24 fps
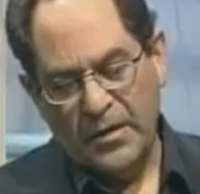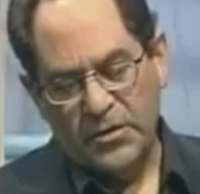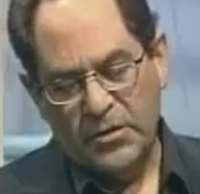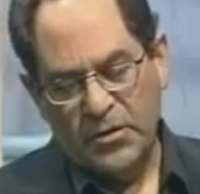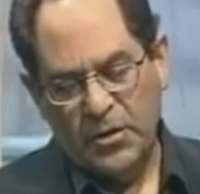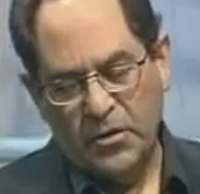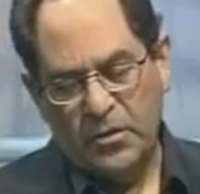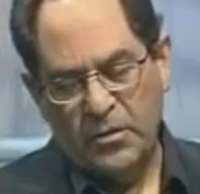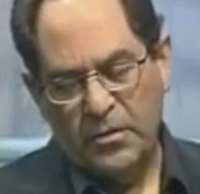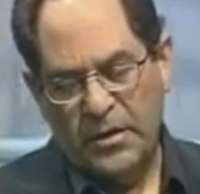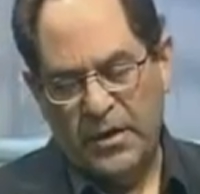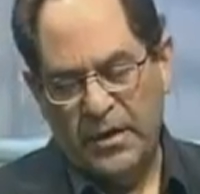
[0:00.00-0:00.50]

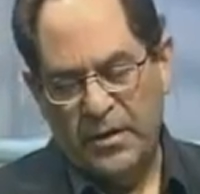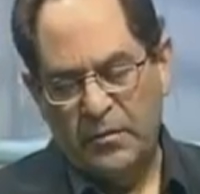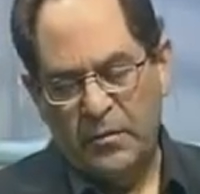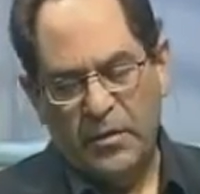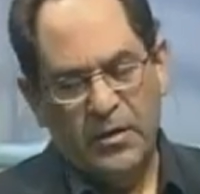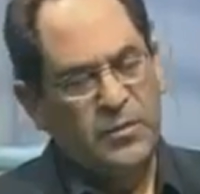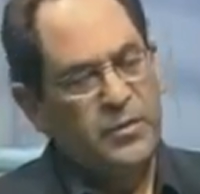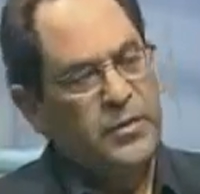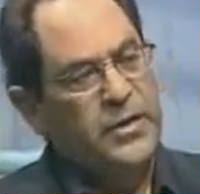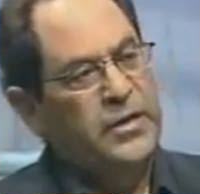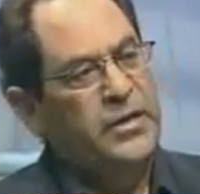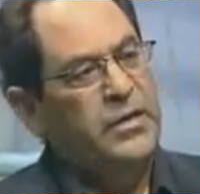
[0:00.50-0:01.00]
So, in
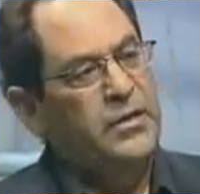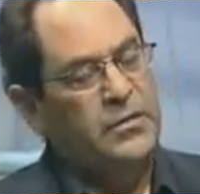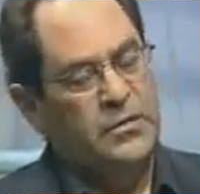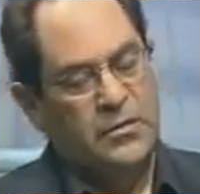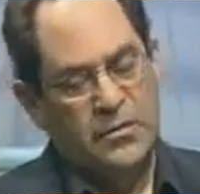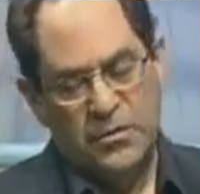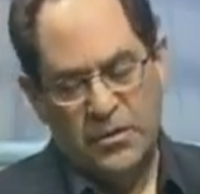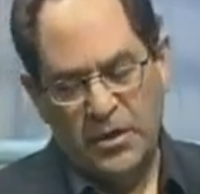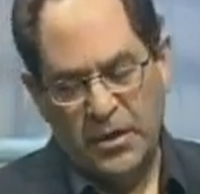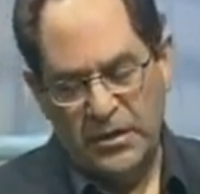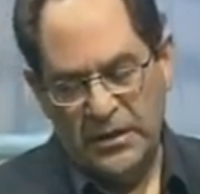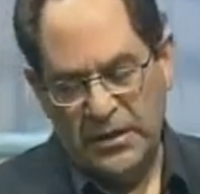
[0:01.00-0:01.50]
1
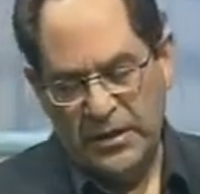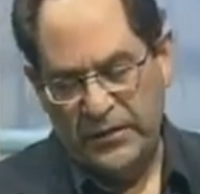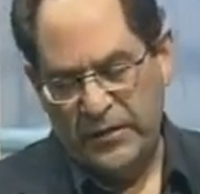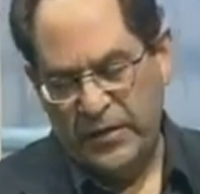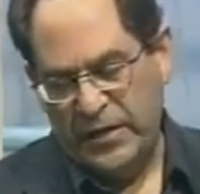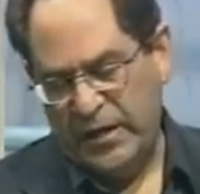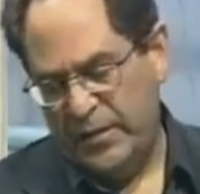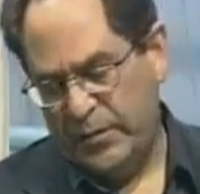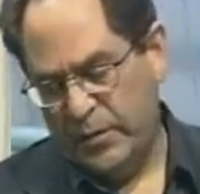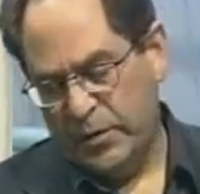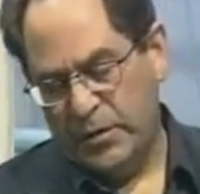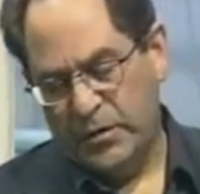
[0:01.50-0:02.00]
minute, John
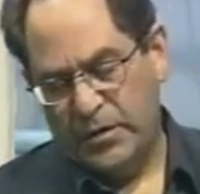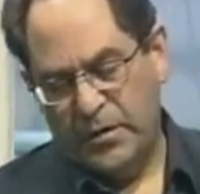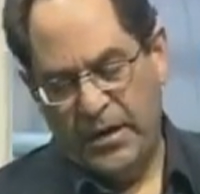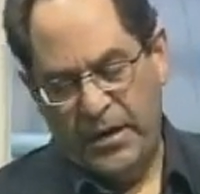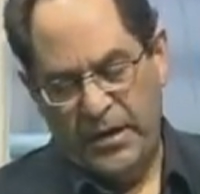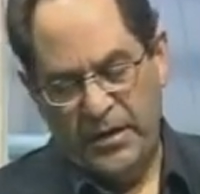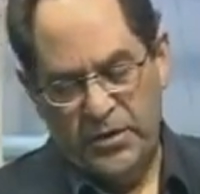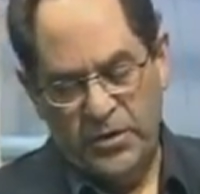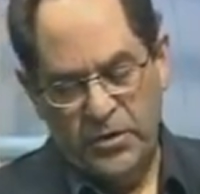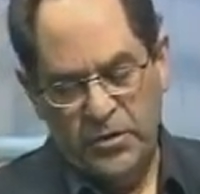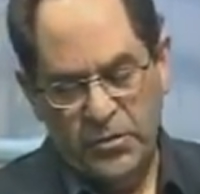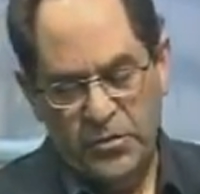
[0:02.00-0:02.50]
David Ebert,
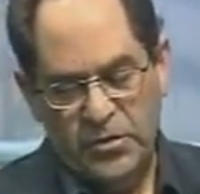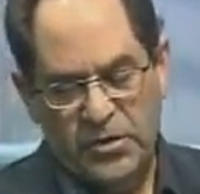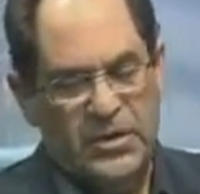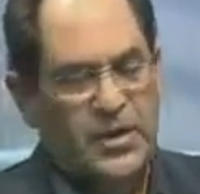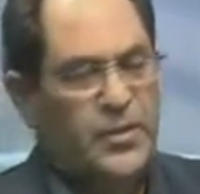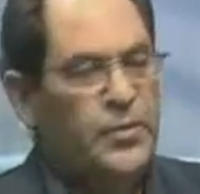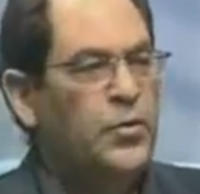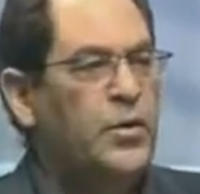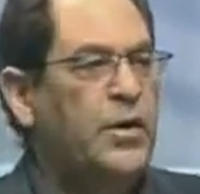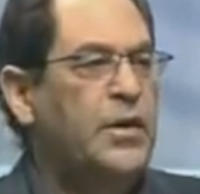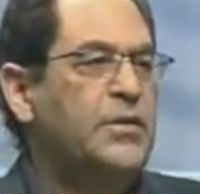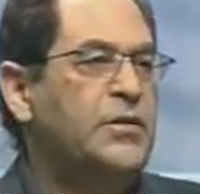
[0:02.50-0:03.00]
can you
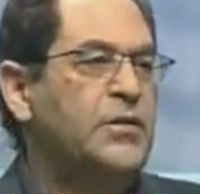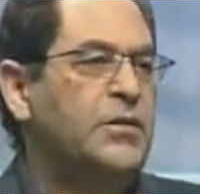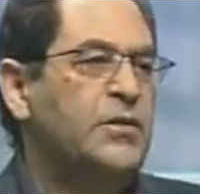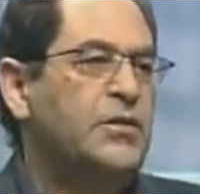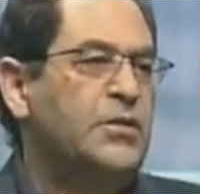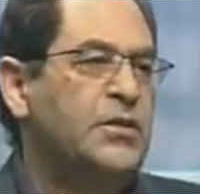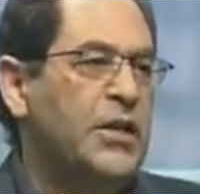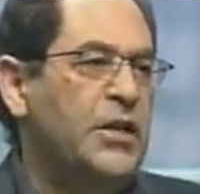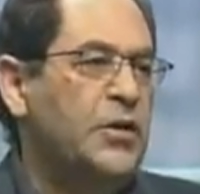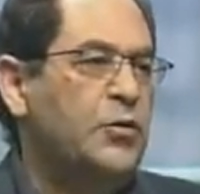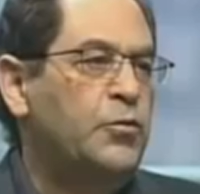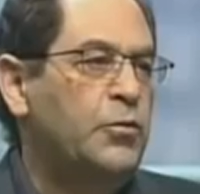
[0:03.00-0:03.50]
summarize the
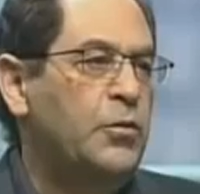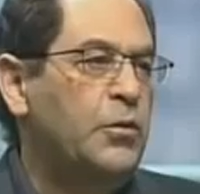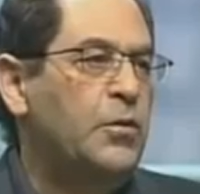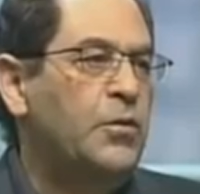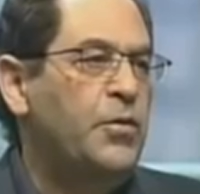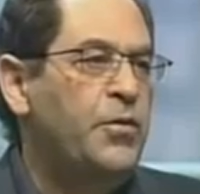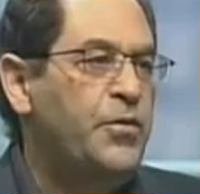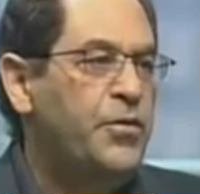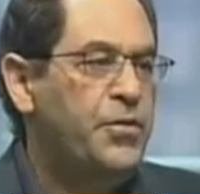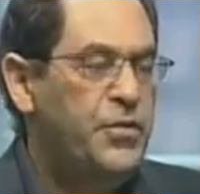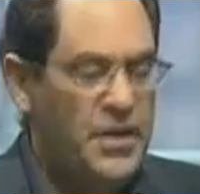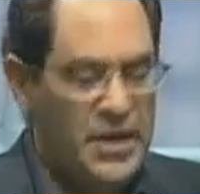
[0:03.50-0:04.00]

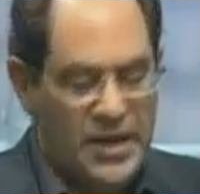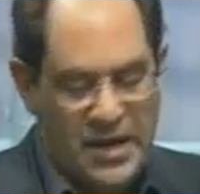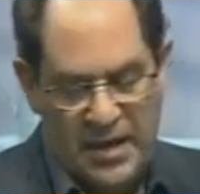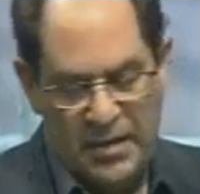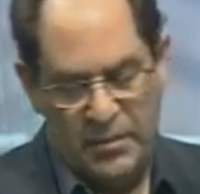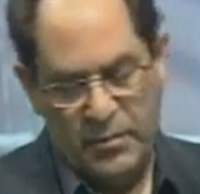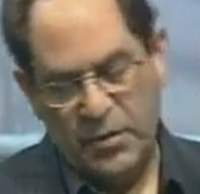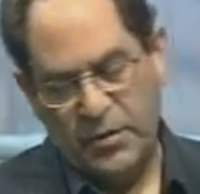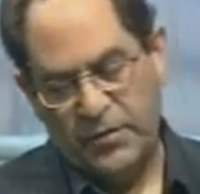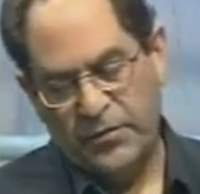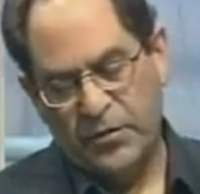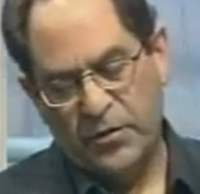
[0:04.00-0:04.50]
central
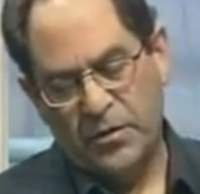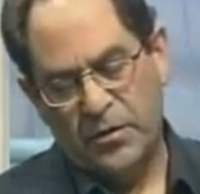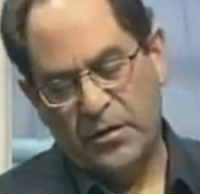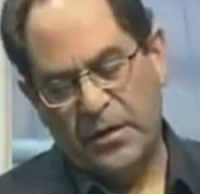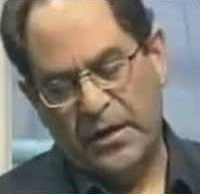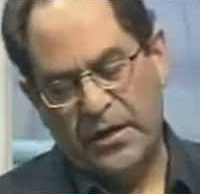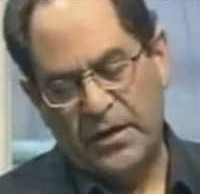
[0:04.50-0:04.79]
theme of your